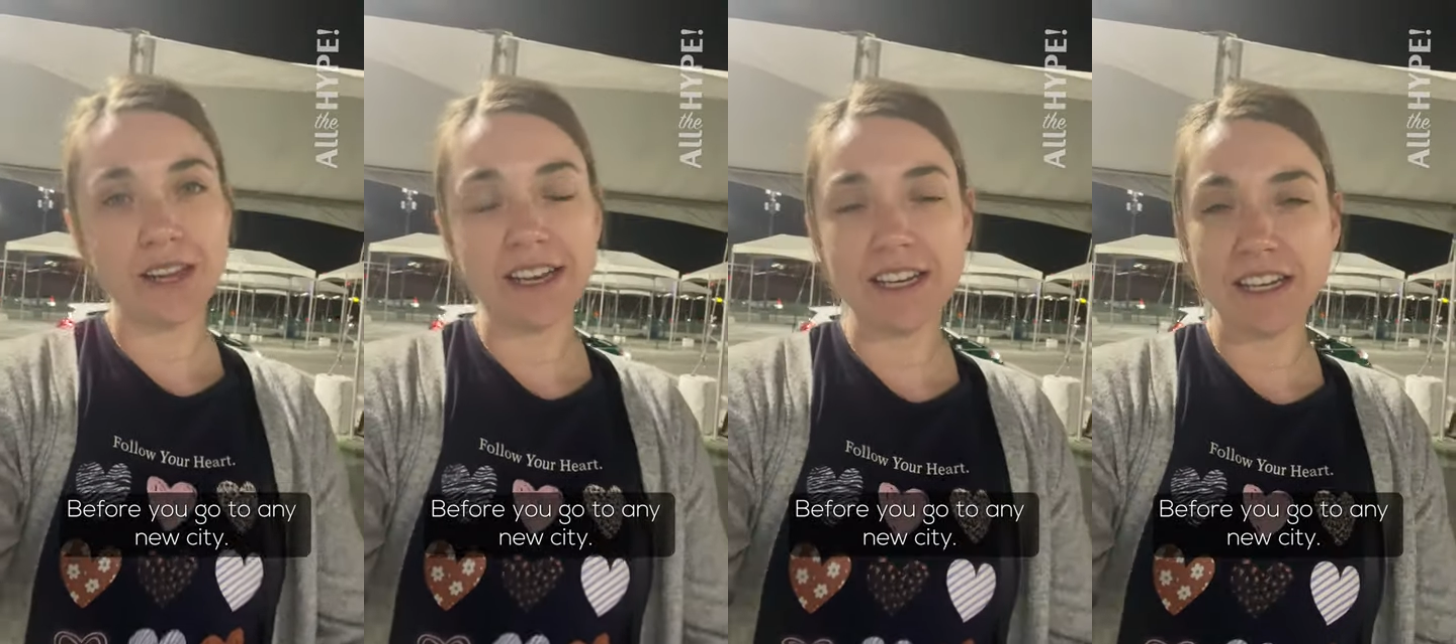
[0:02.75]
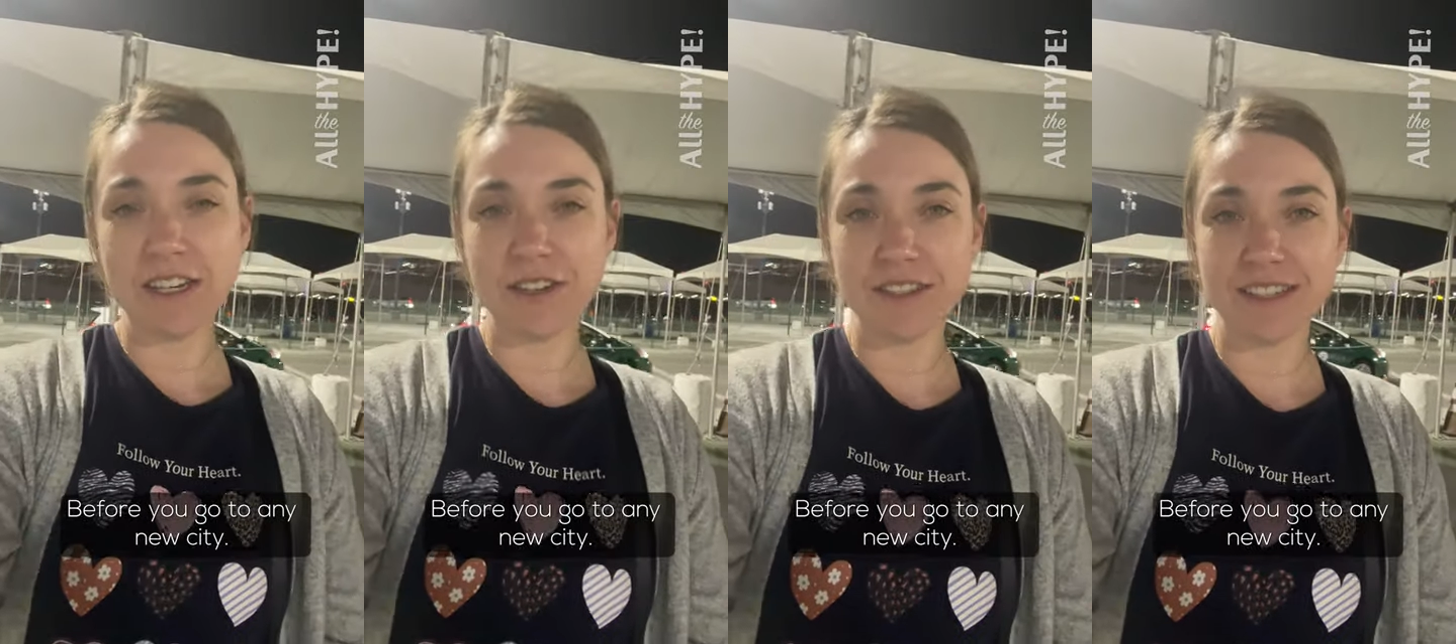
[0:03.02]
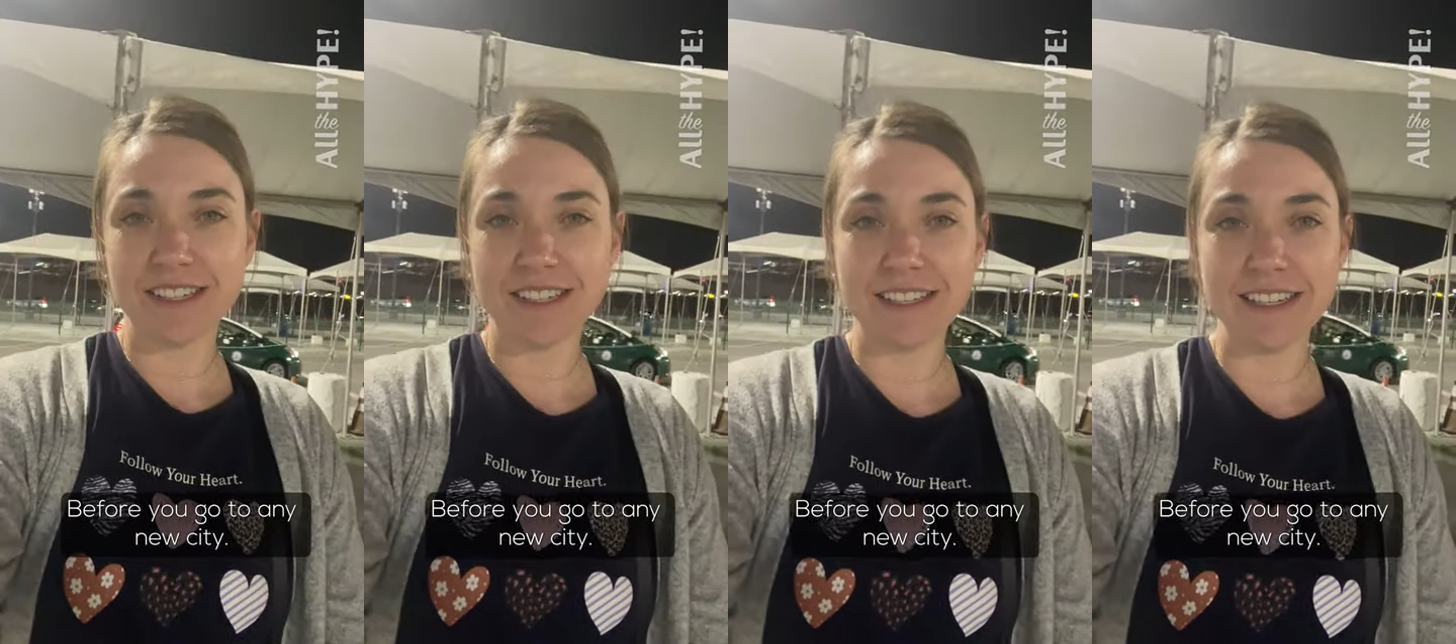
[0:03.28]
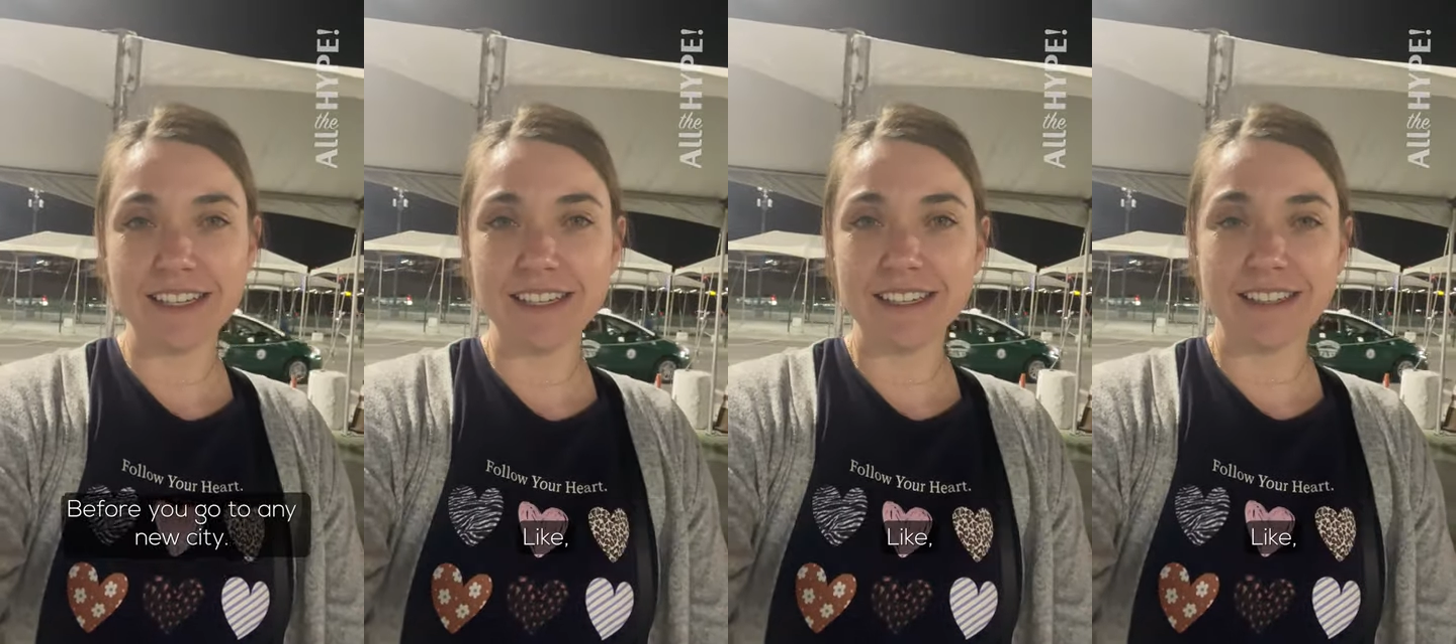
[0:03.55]
any new
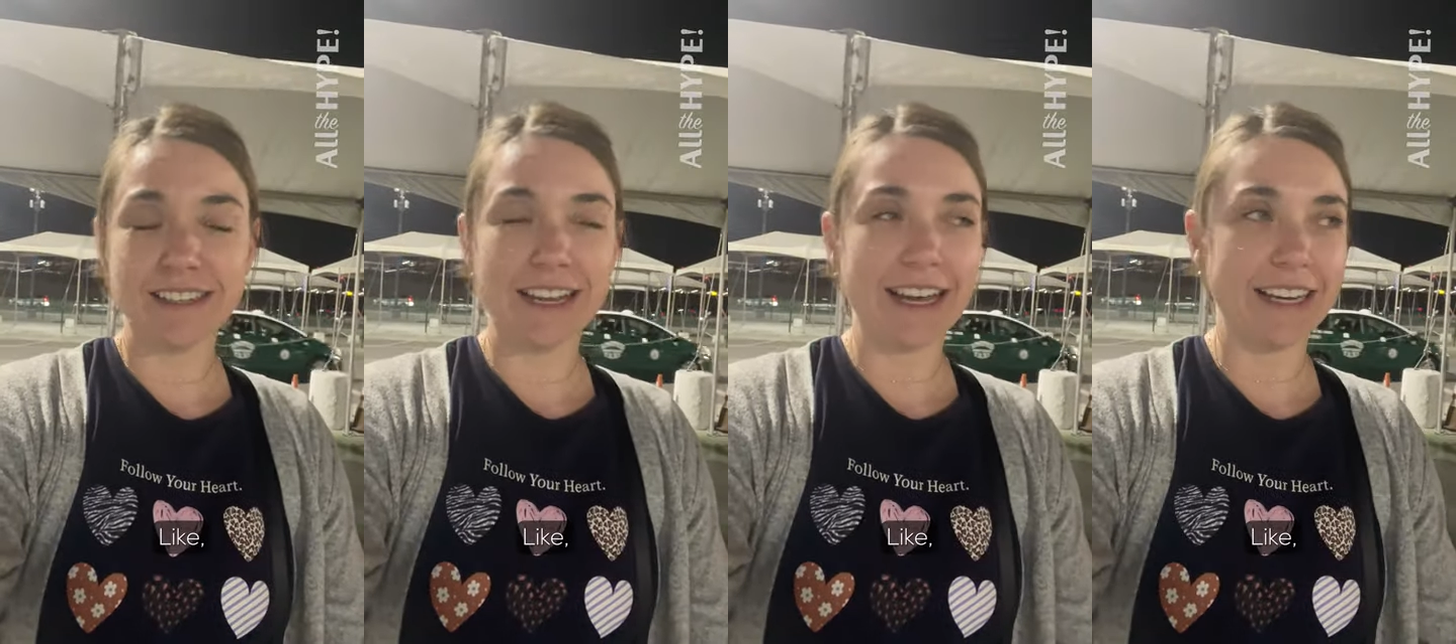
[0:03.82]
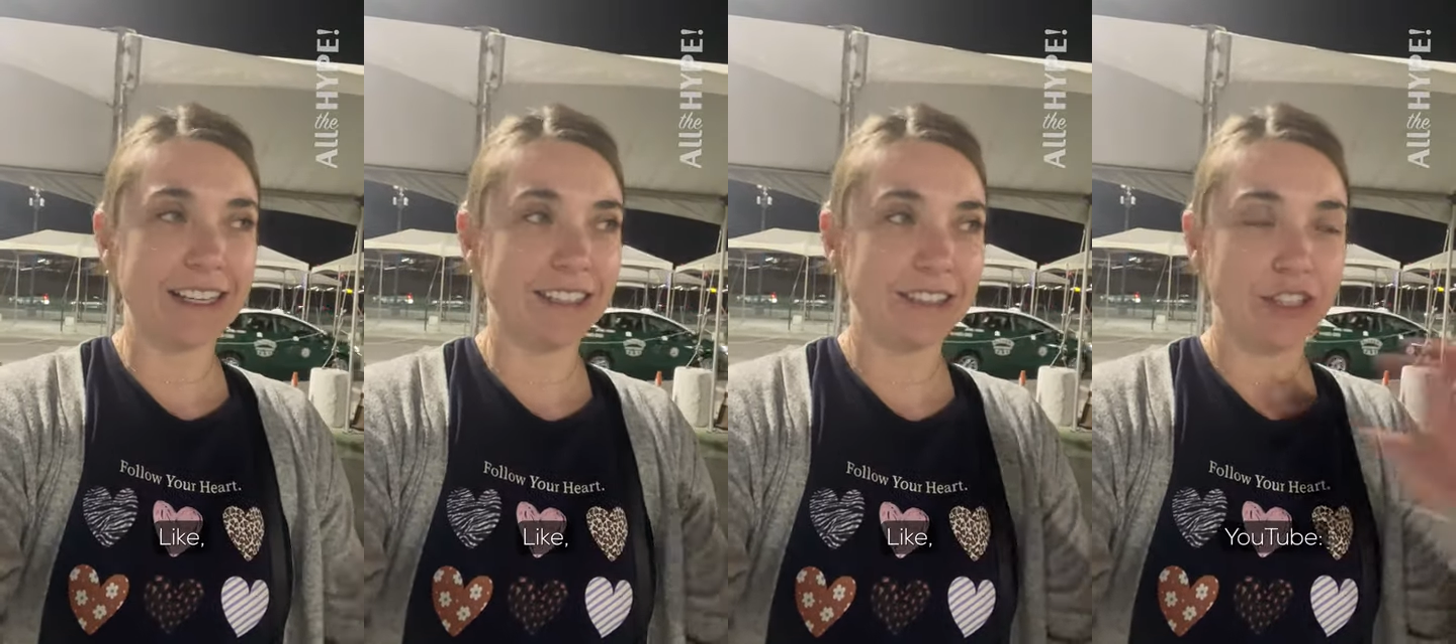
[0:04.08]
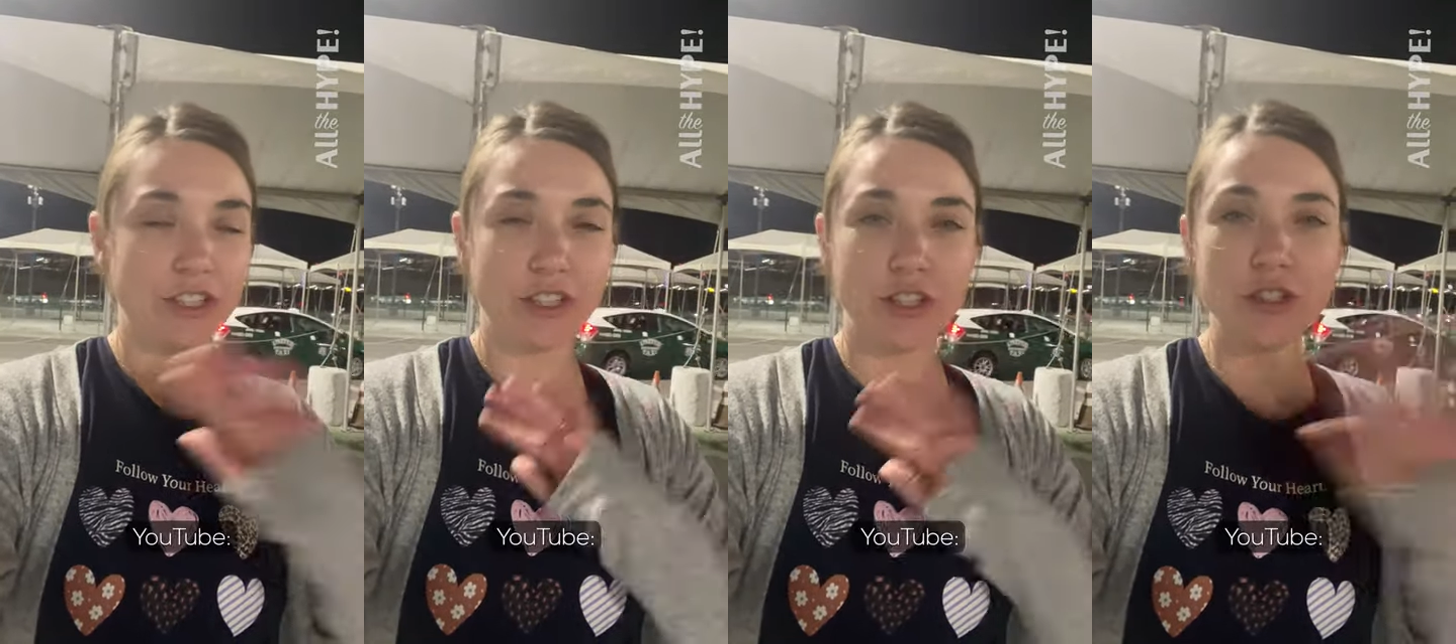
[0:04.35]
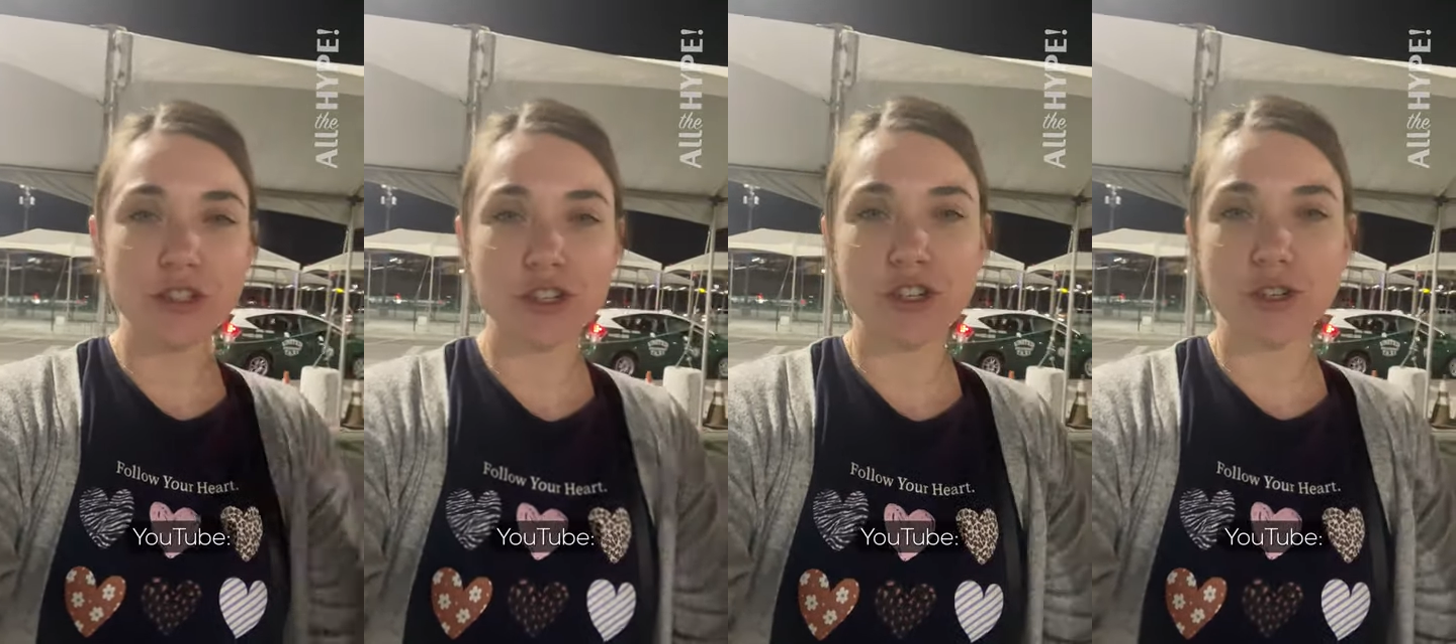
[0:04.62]
city, like
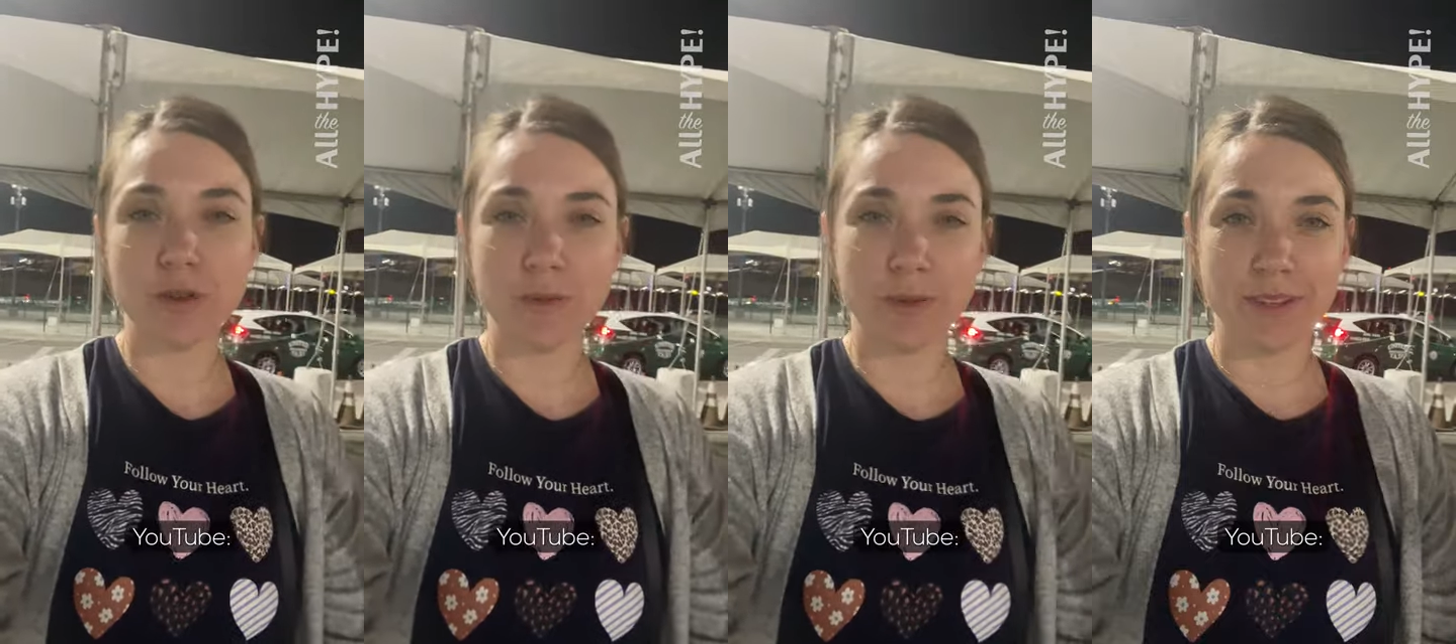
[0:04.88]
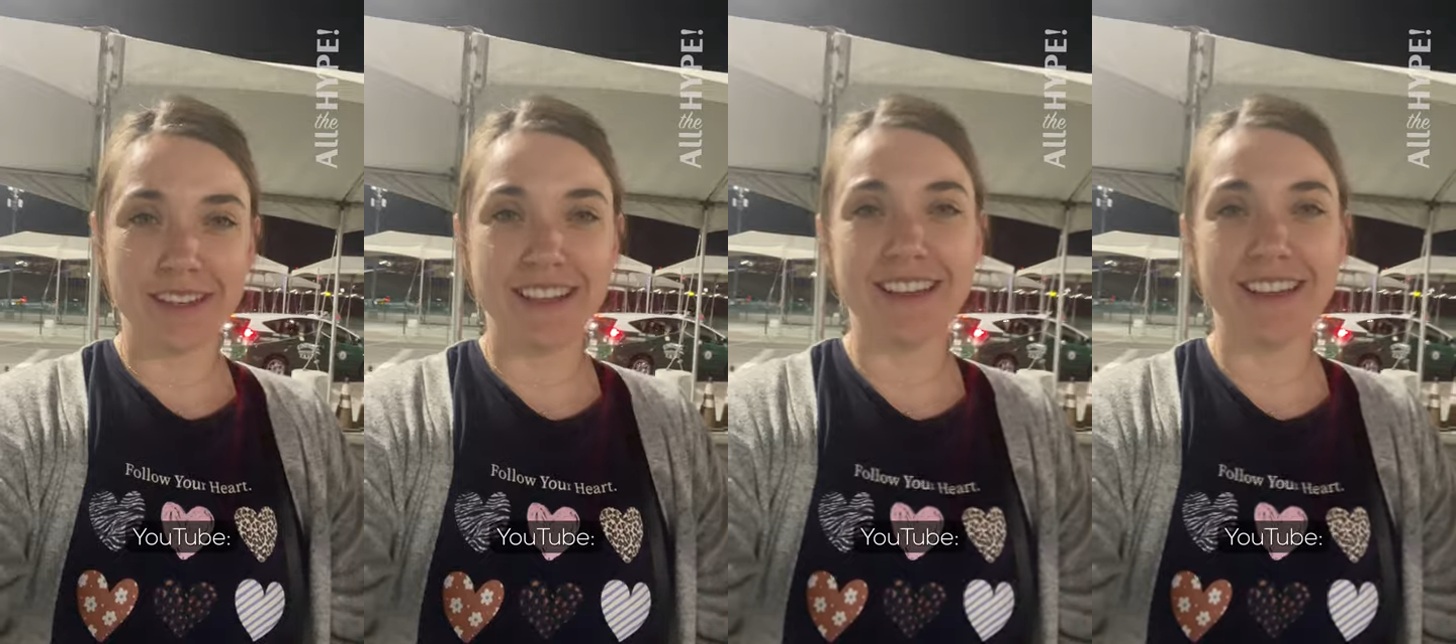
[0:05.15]
YouTube,